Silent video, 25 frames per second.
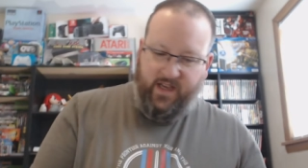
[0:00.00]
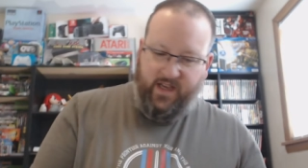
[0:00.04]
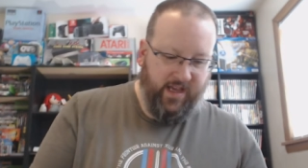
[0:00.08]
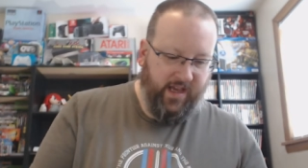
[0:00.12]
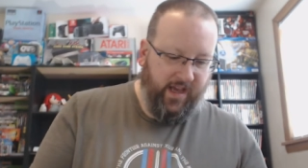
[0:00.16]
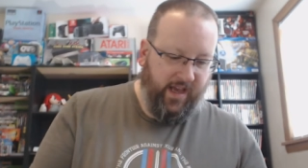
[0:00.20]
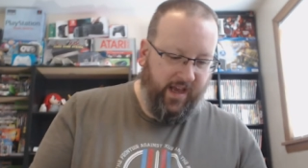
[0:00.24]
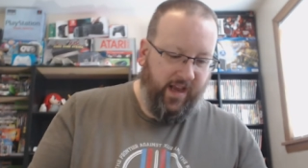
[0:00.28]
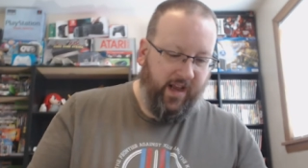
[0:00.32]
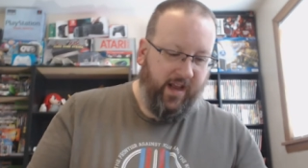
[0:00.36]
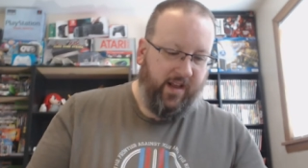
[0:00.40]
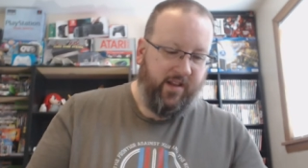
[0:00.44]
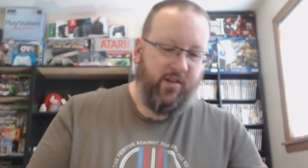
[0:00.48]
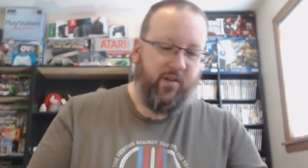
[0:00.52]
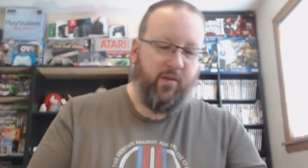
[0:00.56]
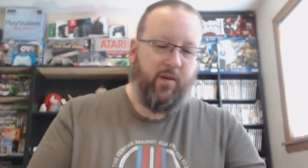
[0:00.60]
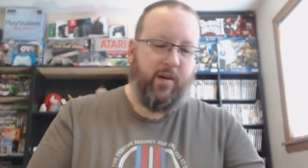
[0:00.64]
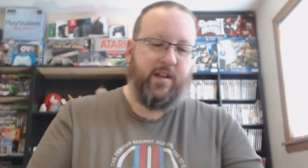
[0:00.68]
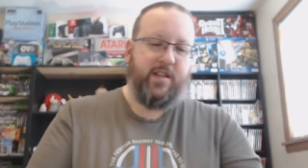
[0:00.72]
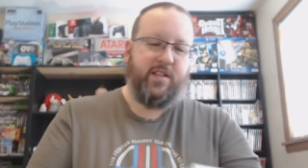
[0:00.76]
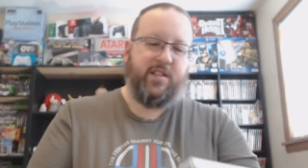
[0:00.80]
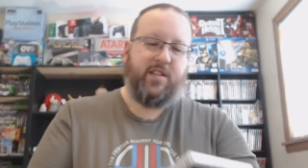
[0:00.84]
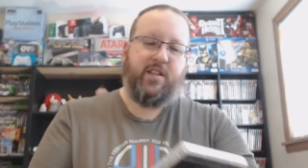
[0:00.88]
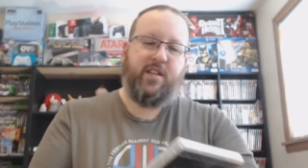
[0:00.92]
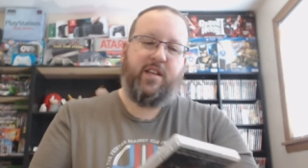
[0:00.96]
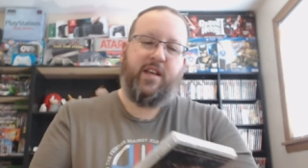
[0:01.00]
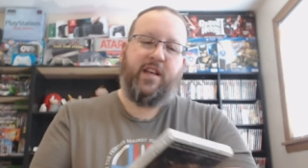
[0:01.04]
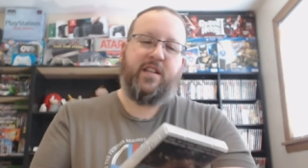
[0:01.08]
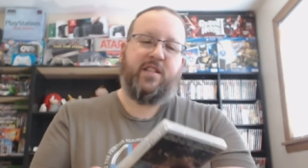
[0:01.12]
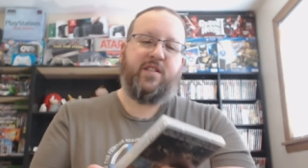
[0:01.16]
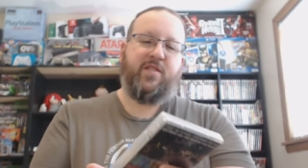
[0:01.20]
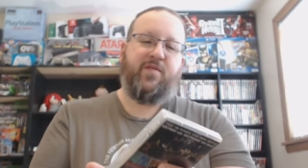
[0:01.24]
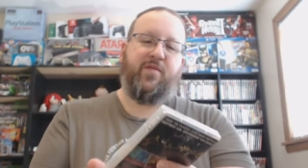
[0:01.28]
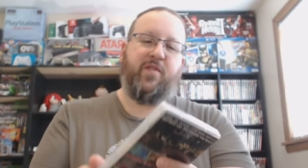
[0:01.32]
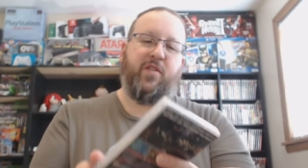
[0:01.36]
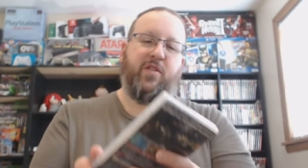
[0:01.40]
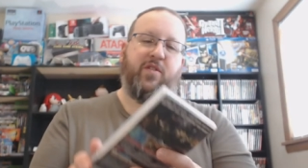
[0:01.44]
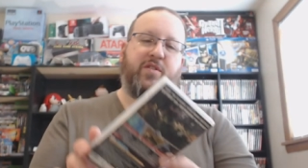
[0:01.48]
and the greatest hits
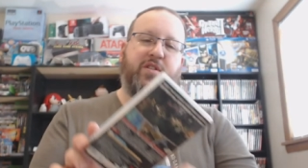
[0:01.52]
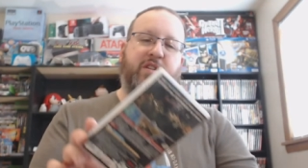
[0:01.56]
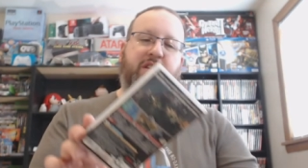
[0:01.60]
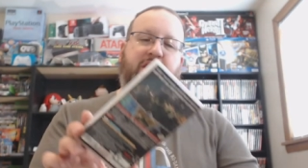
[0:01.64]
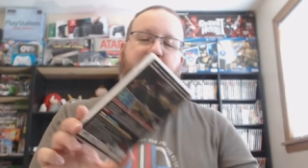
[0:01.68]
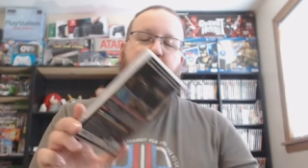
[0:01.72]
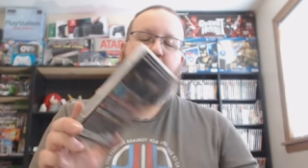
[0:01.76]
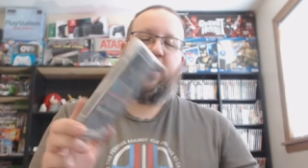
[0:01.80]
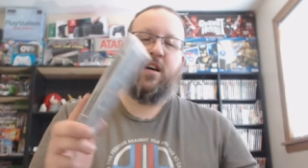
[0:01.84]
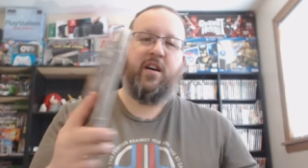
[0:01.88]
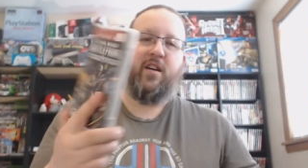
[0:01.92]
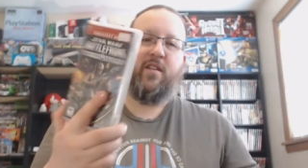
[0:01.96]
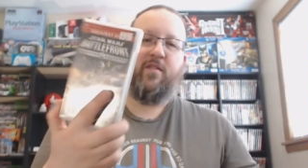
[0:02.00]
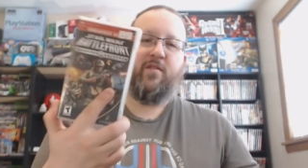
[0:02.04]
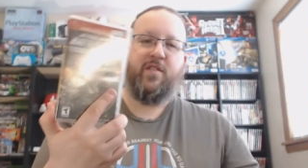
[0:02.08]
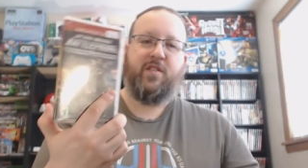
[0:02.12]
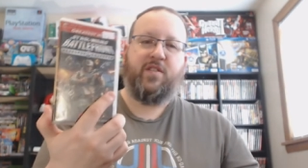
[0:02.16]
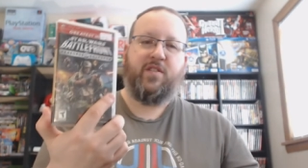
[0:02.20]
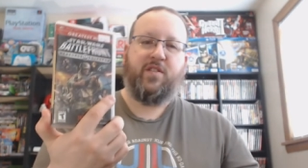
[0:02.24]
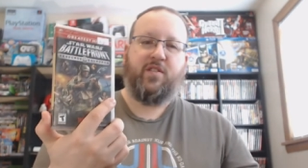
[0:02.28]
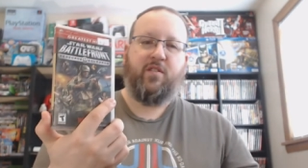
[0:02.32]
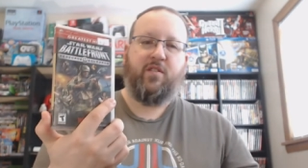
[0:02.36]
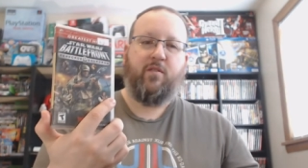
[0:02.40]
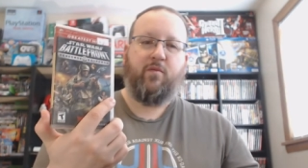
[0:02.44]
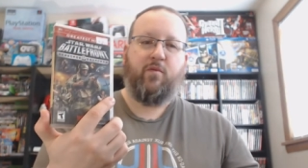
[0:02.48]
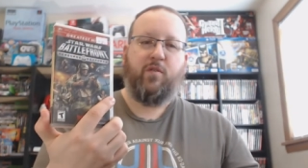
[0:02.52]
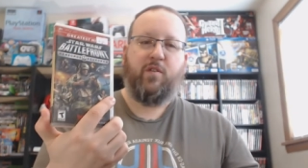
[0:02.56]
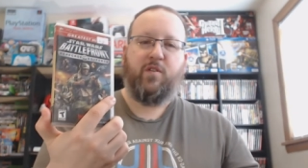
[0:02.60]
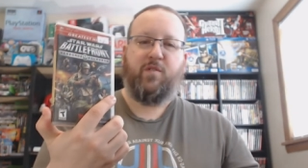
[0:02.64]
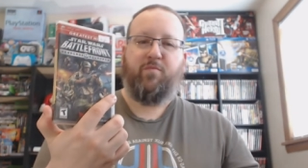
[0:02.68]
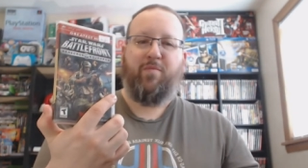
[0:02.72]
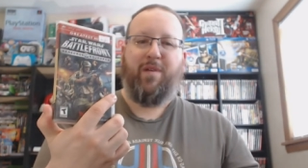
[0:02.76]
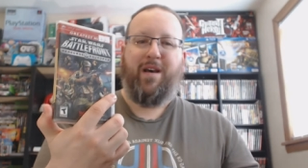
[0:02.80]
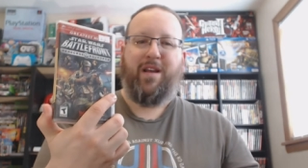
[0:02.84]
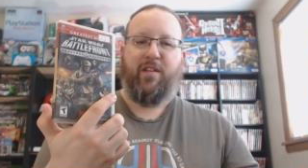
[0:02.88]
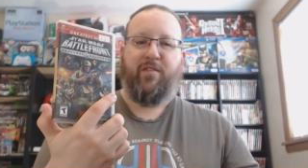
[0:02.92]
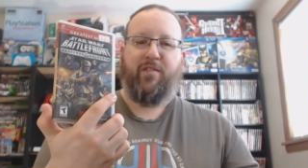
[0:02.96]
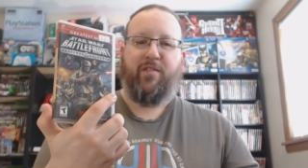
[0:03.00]
version of Star Wars
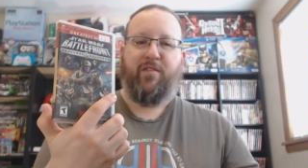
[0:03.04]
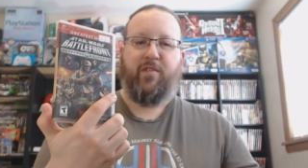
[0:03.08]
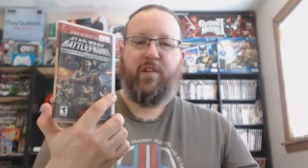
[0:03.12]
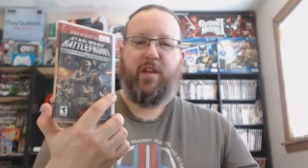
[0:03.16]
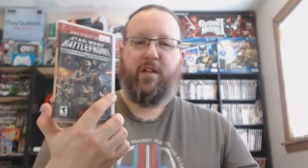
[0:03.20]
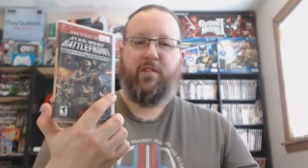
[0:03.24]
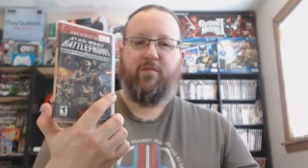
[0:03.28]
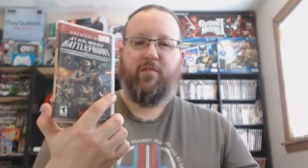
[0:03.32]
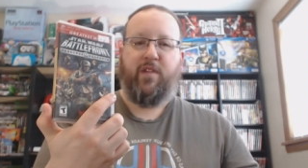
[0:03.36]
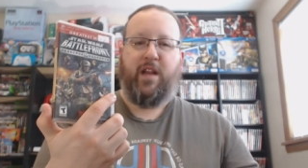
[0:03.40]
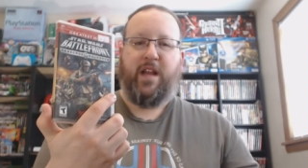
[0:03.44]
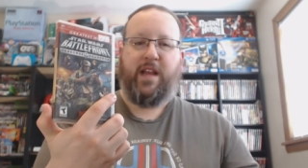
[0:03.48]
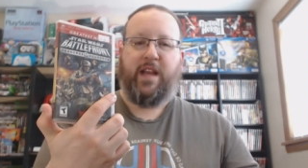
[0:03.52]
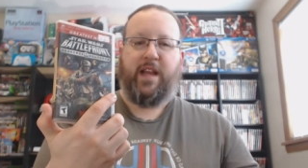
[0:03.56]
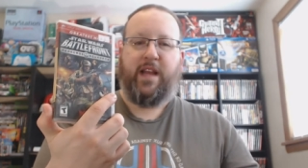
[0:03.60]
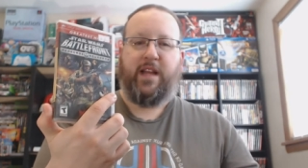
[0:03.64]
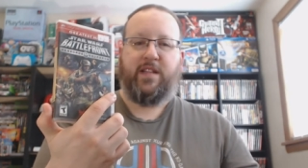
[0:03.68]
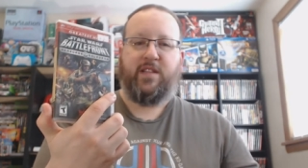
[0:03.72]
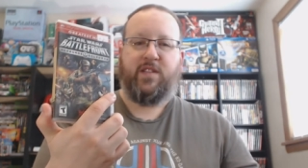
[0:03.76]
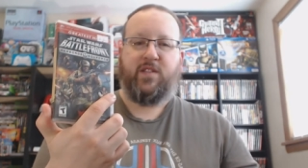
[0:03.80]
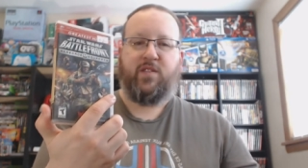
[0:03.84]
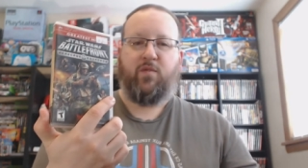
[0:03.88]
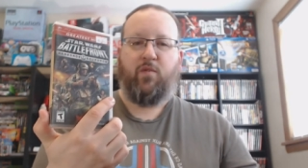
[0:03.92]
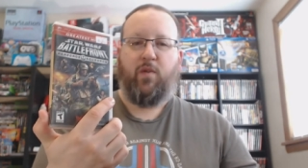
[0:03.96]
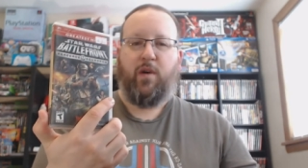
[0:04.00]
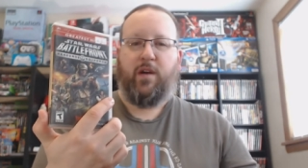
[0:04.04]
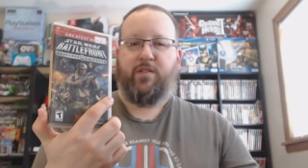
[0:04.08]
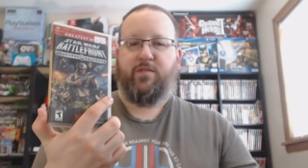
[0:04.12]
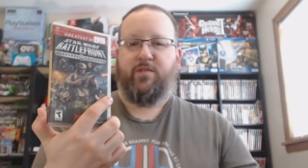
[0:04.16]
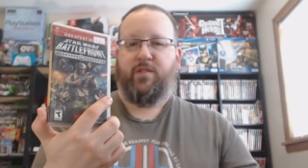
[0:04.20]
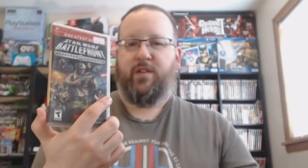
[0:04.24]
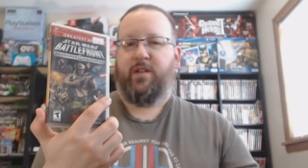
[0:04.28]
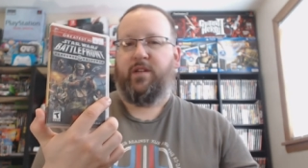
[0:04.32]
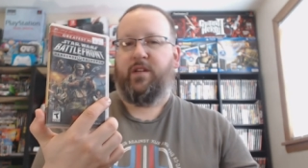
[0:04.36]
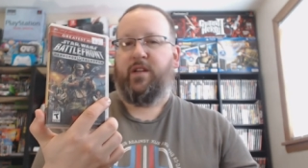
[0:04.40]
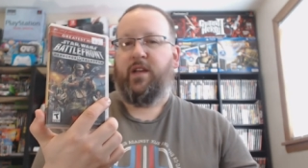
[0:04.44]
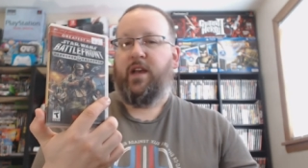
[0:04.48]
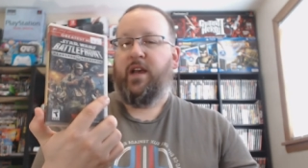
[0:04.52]
Battlefront Renegade
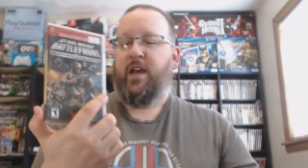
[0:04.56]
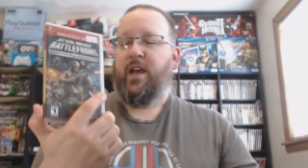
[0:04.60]
Squadron.